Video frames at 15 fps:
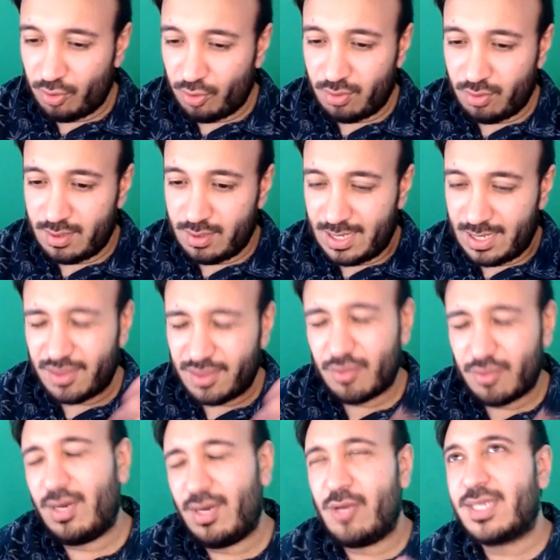
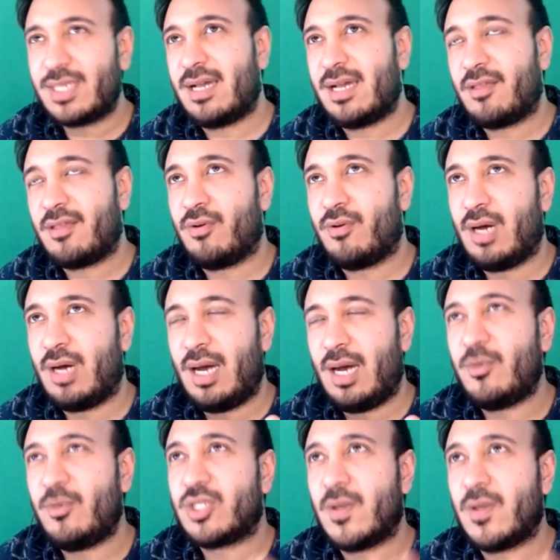always kind of thought I'm not
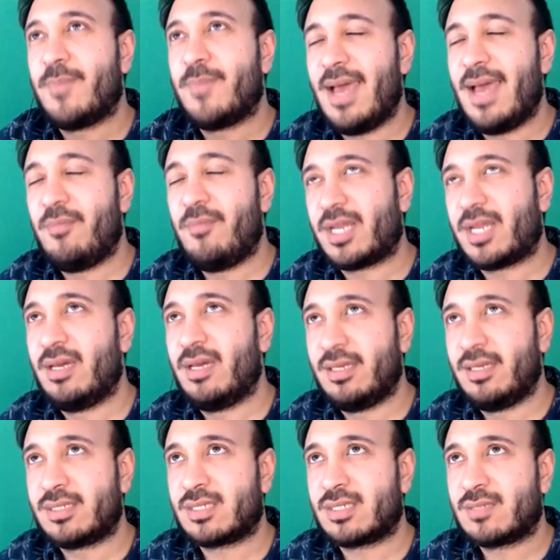doing better because
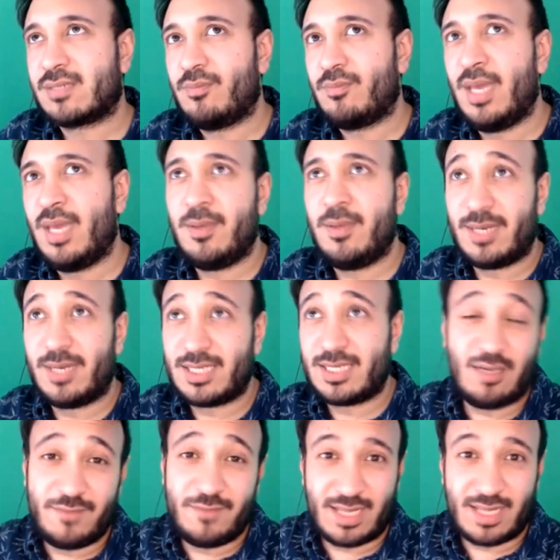maybe my stuff is
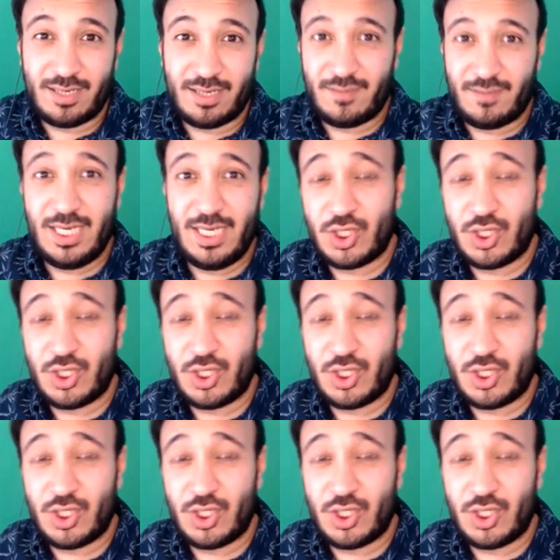kind of niche.